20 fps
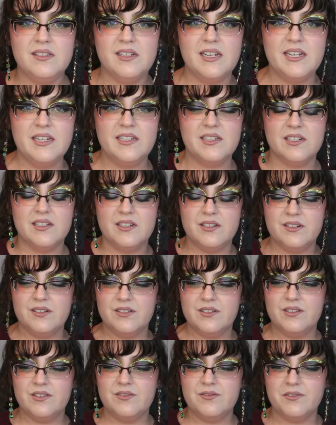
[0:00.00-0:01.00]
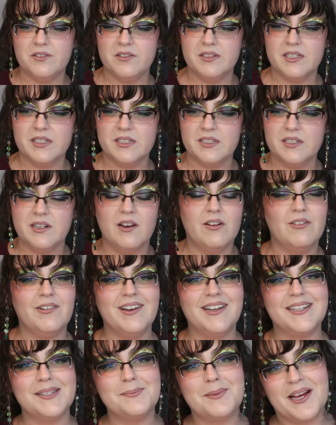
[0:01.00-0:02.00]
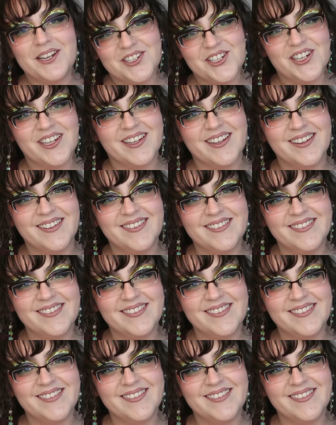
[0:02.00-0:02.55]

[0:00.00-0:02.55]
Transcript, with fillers: needed for this glorious magic.